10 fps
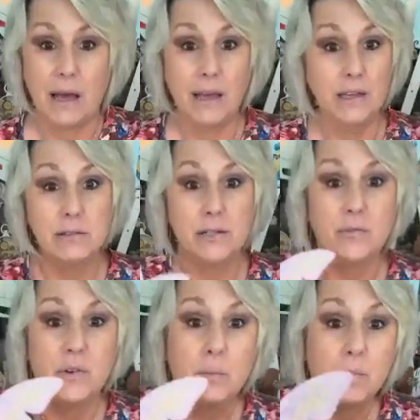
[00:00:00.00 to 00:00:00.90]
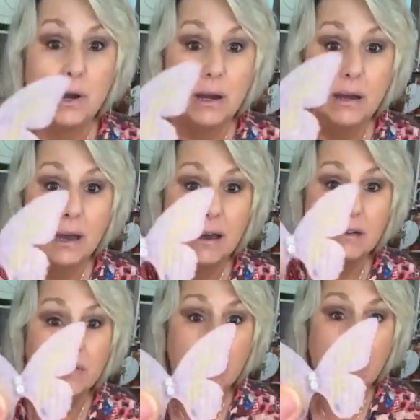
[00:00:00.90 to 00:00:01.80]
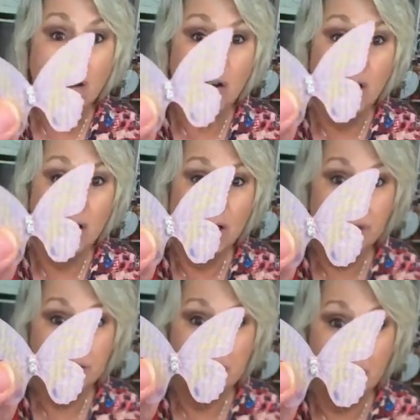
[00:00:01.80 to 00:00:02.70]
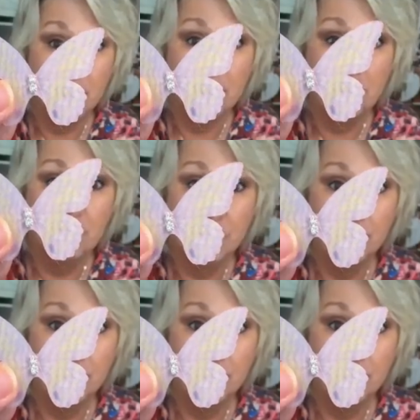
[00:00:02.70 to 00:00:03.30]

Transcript: I use ephemera out of that all the time.